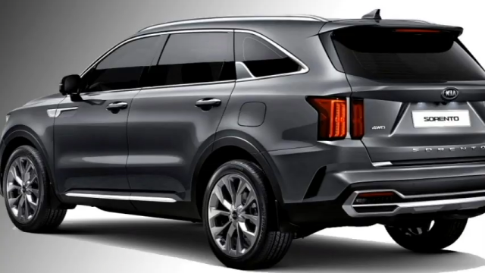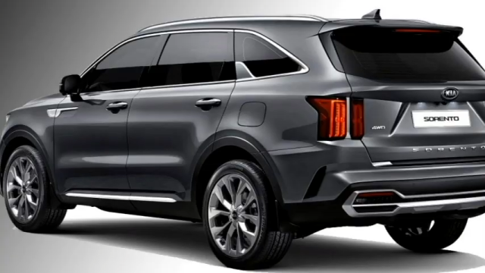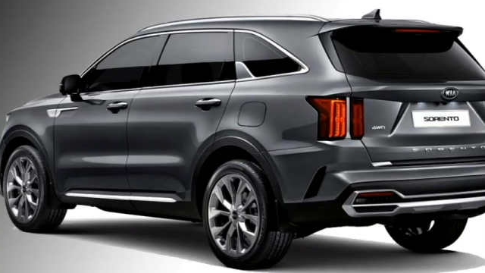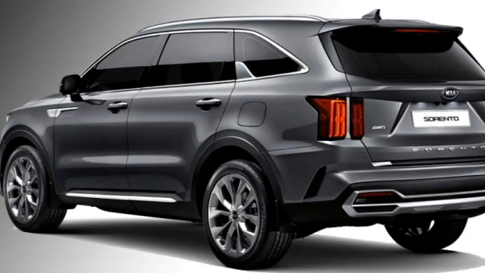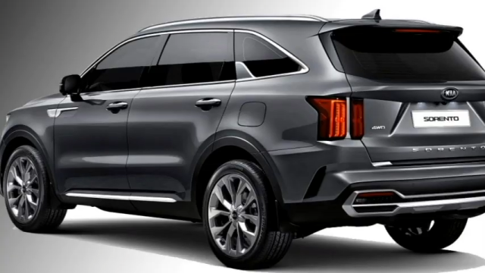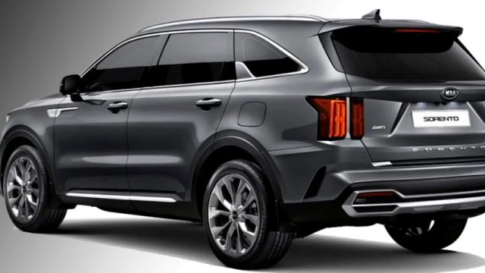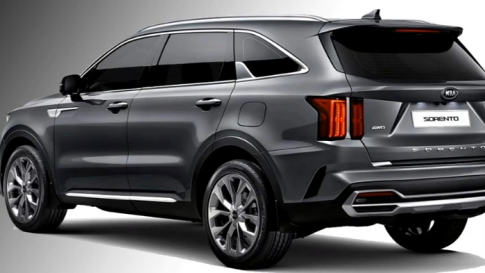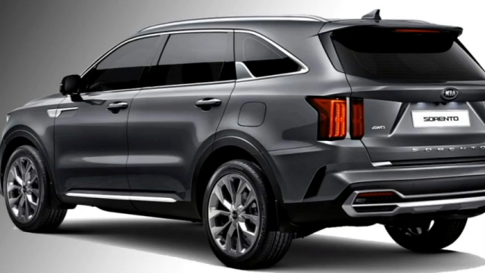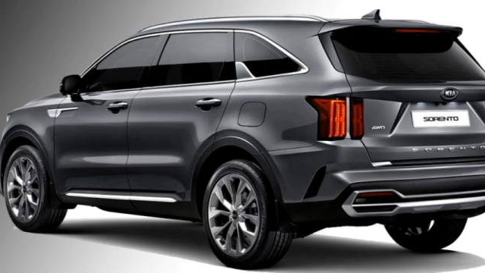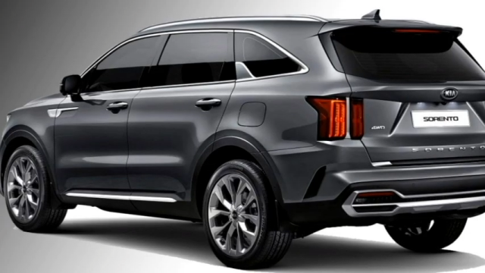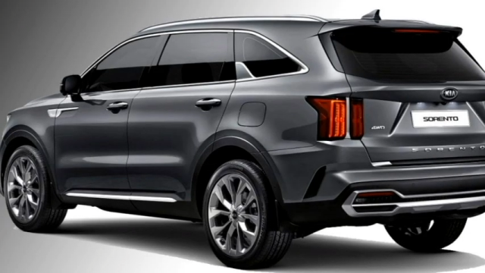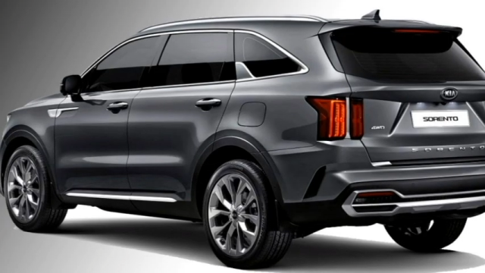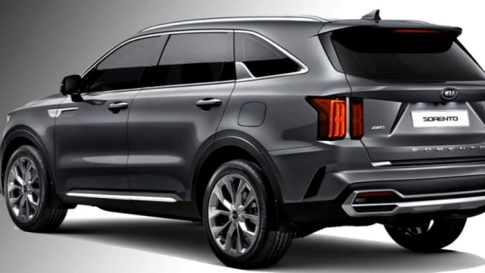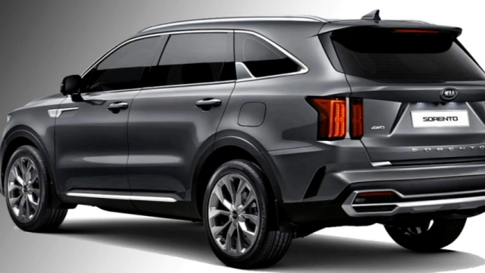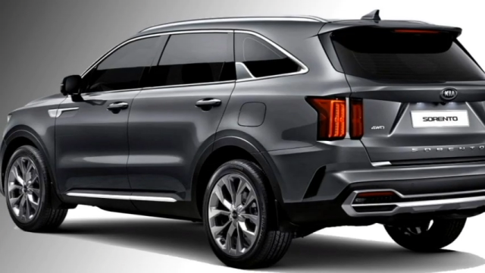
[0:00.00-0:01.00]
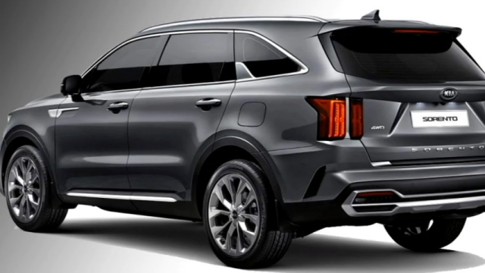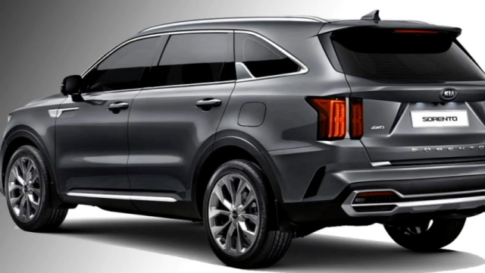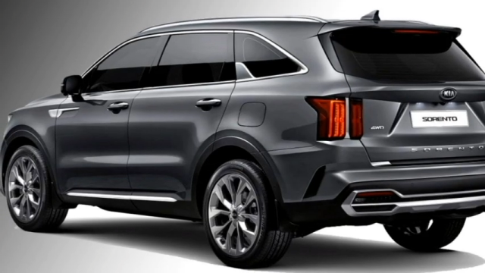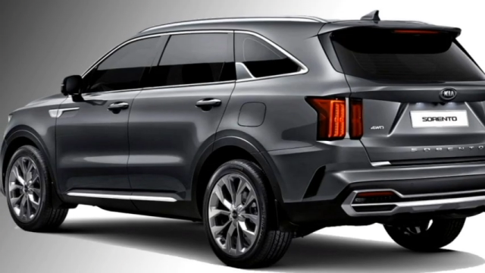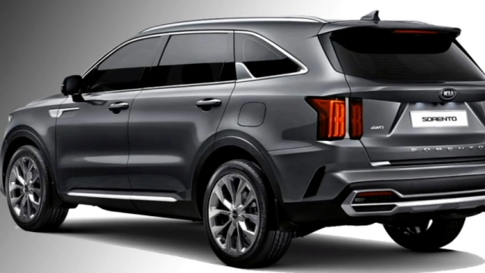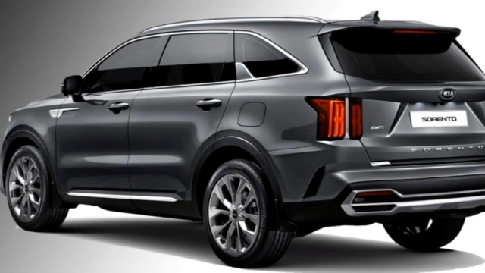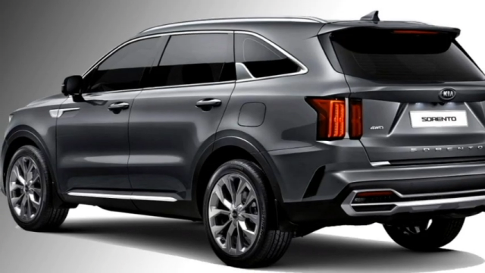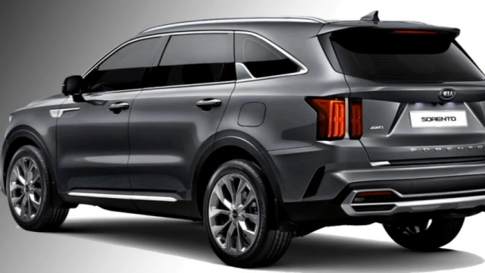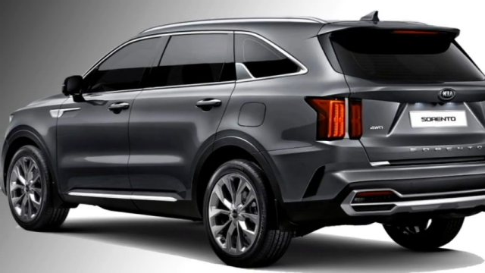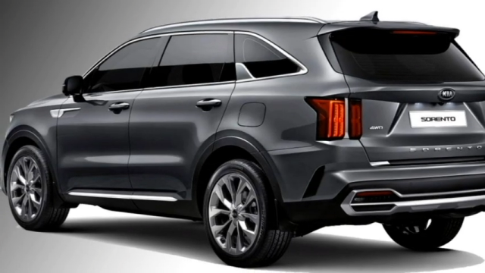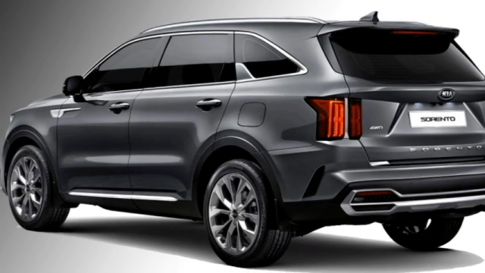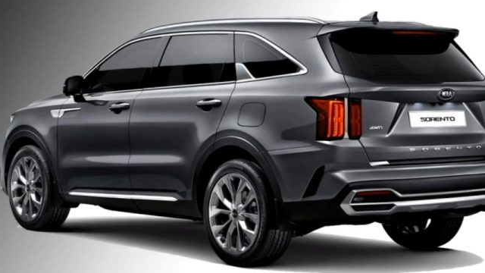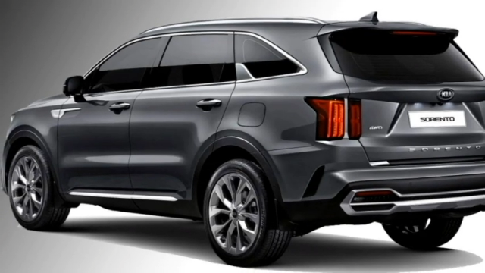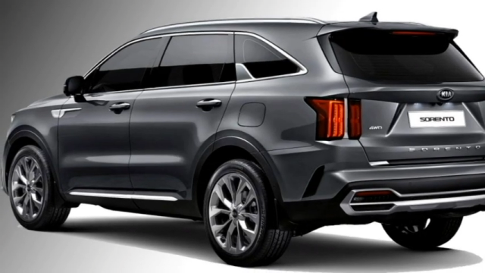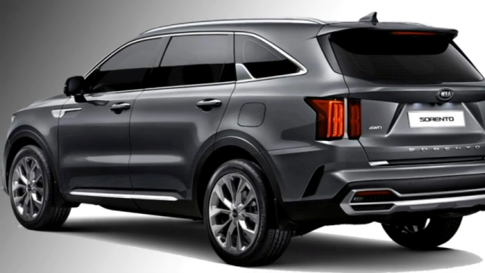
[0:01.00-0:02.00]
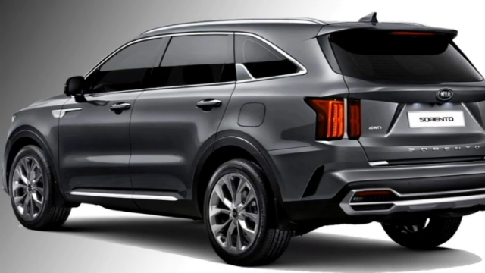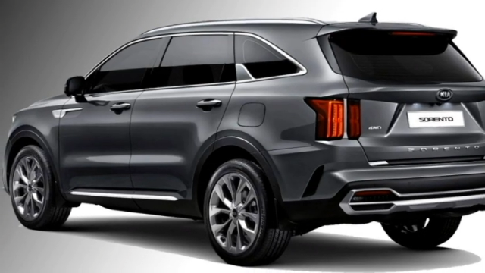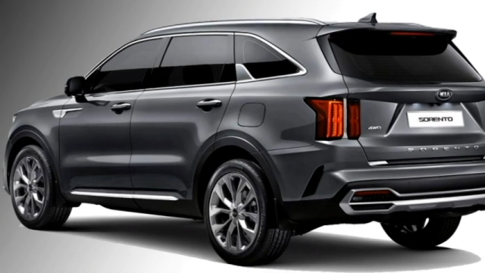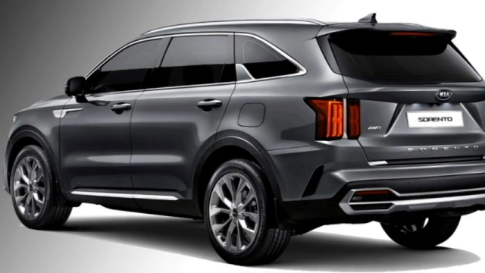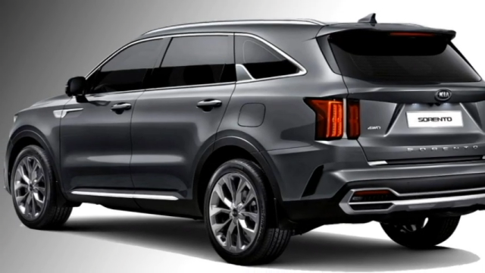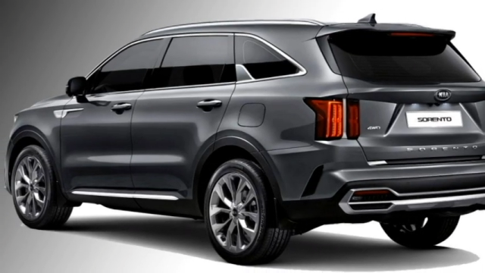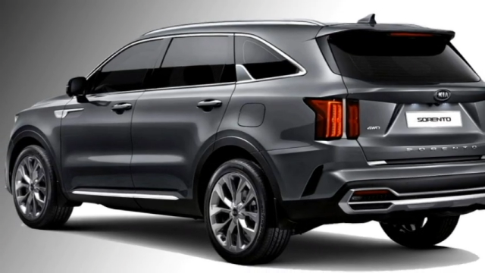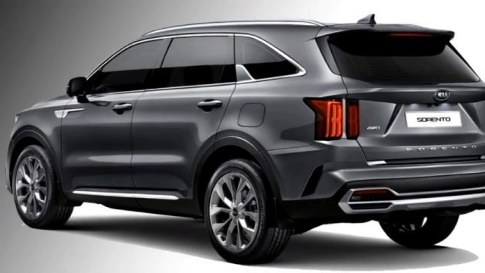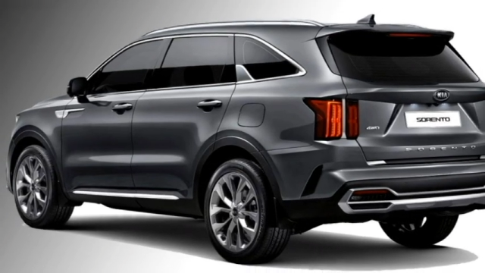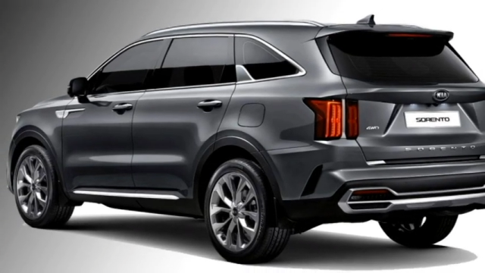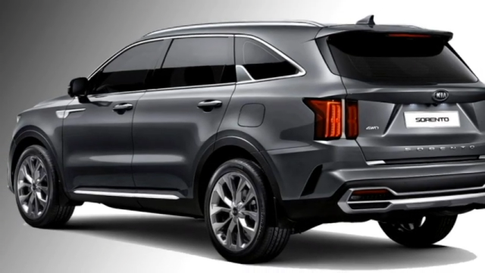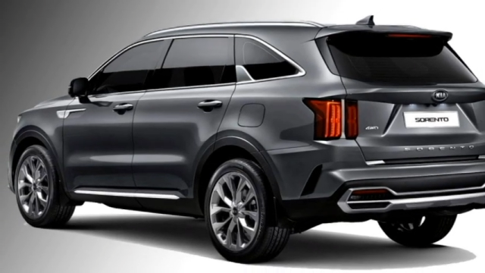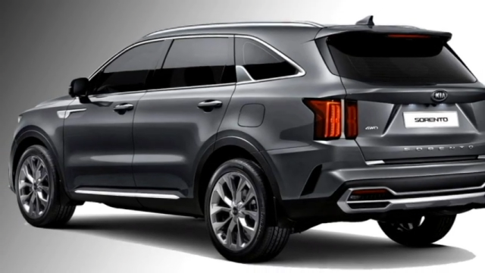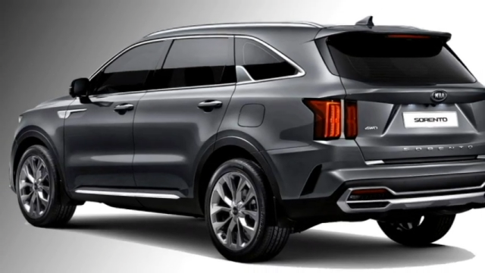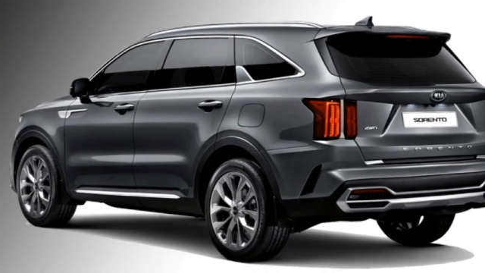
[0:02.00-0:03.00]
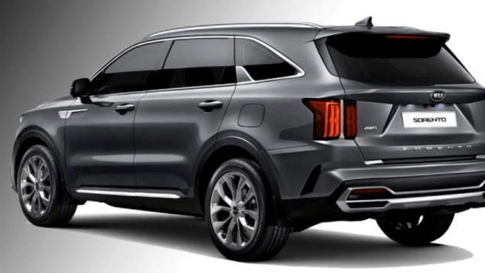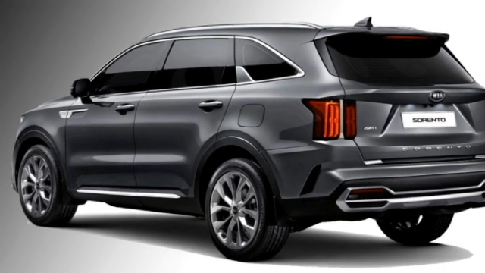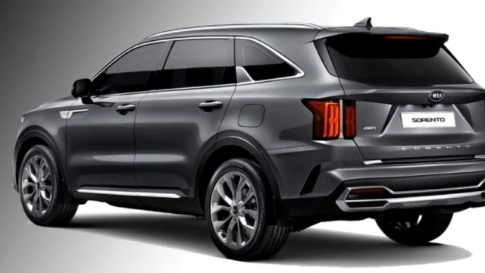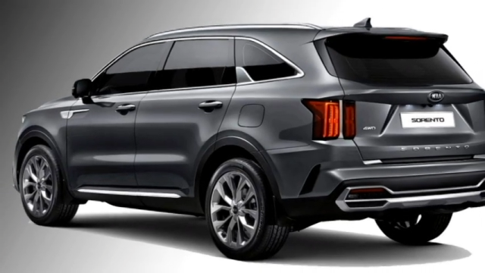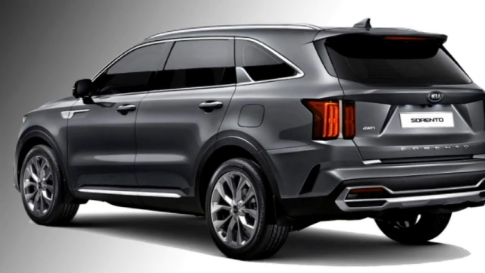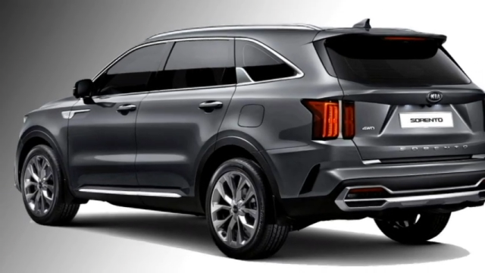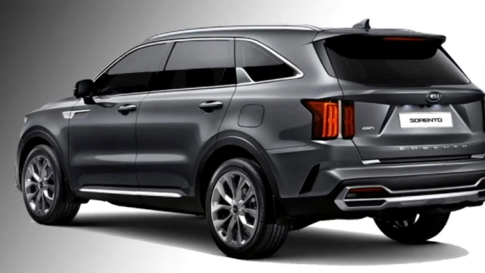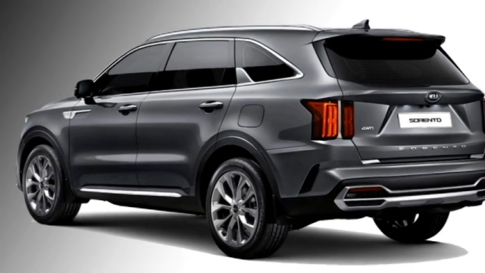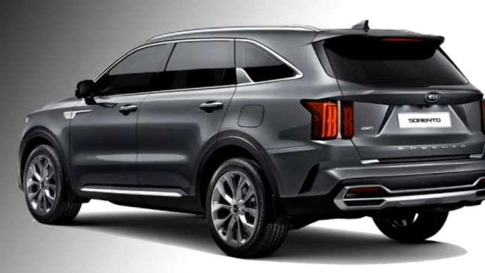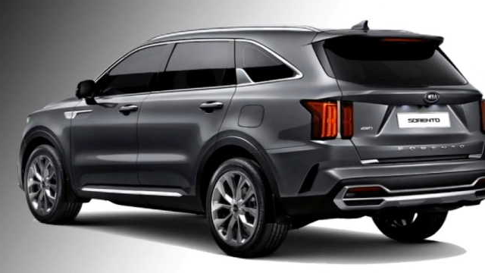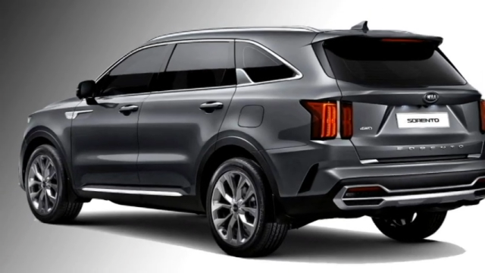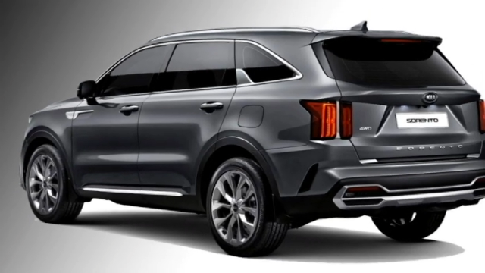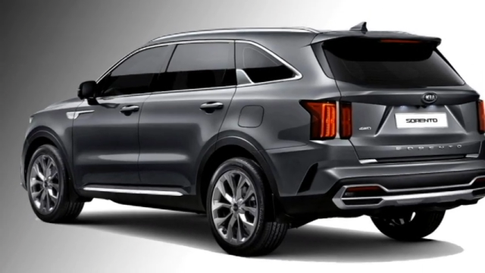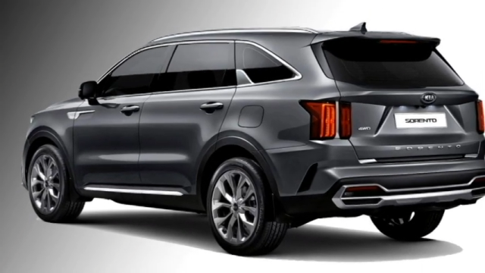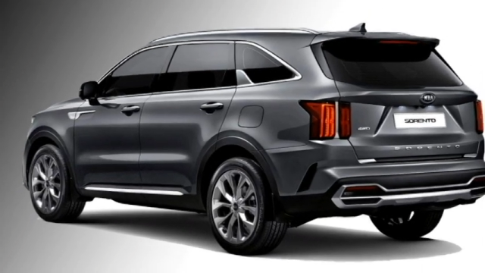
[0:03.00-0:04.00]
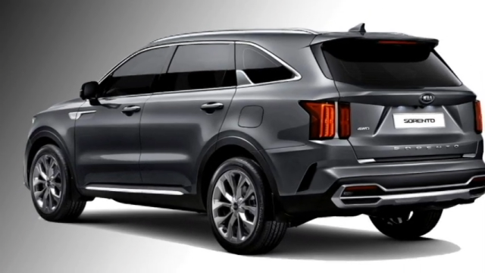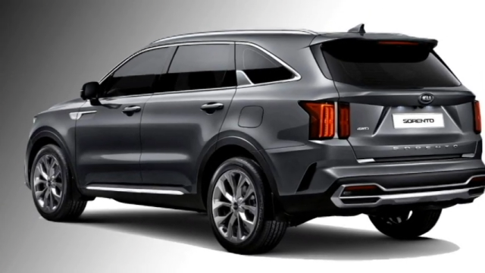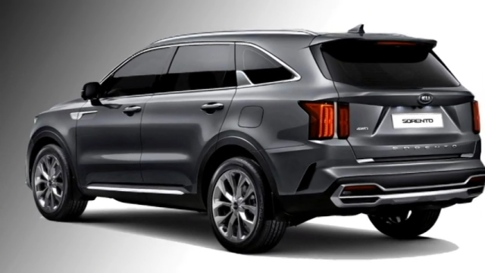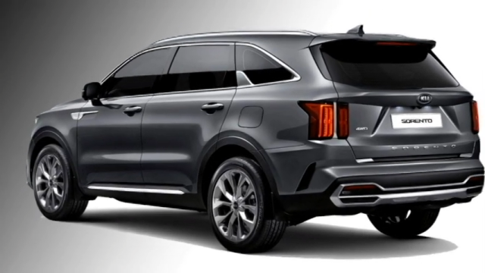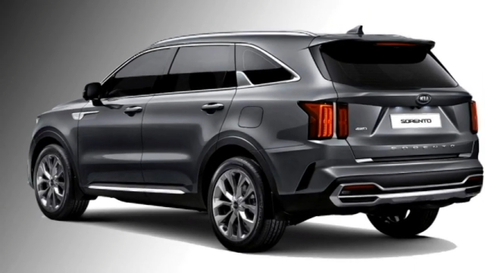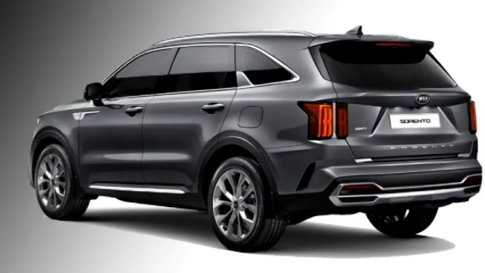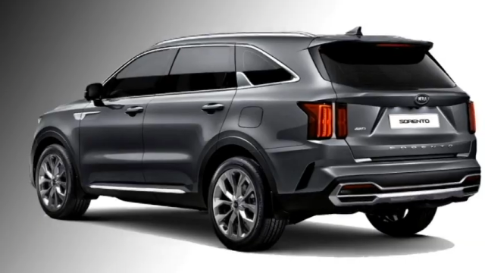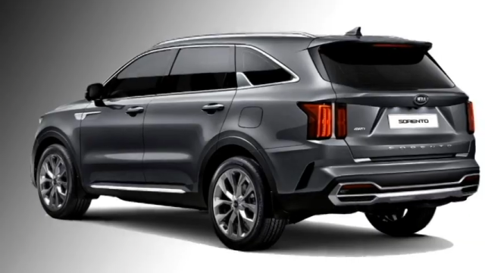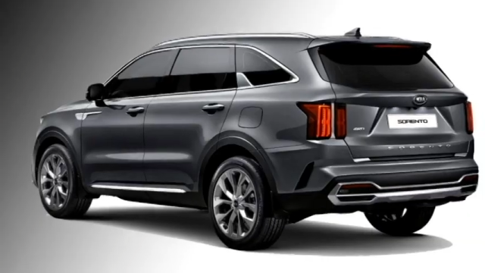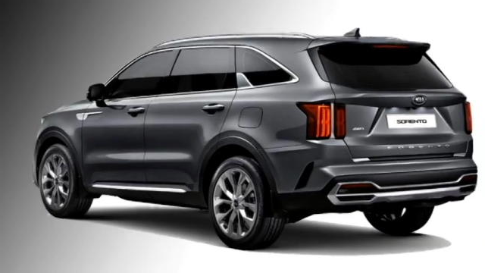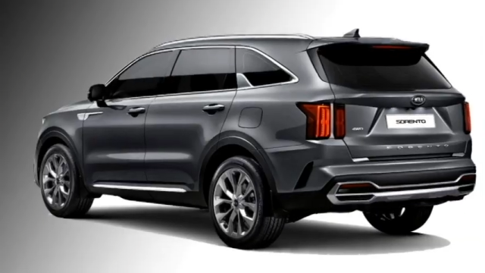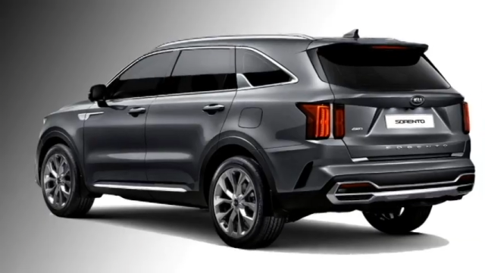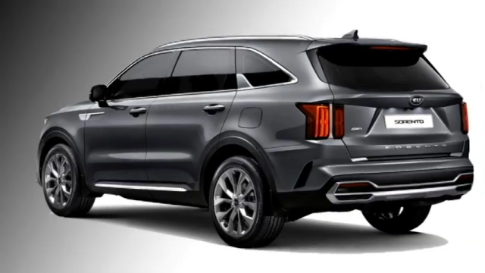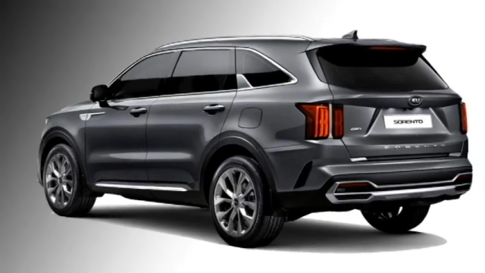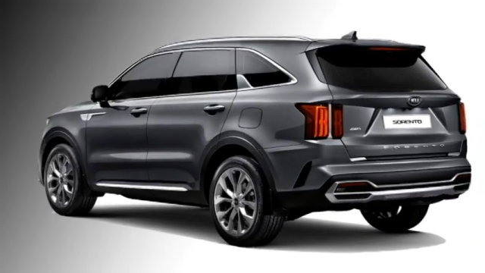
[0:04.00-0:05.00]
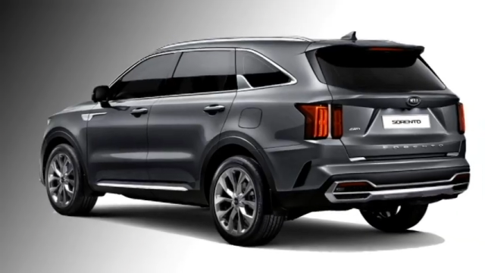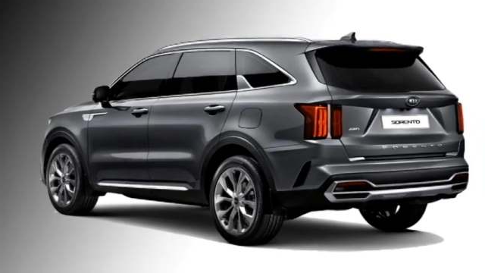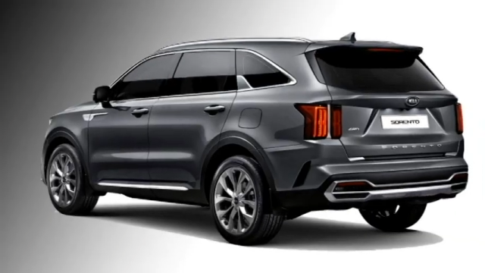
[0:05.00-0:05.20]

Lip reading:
[unreadable: no face in view]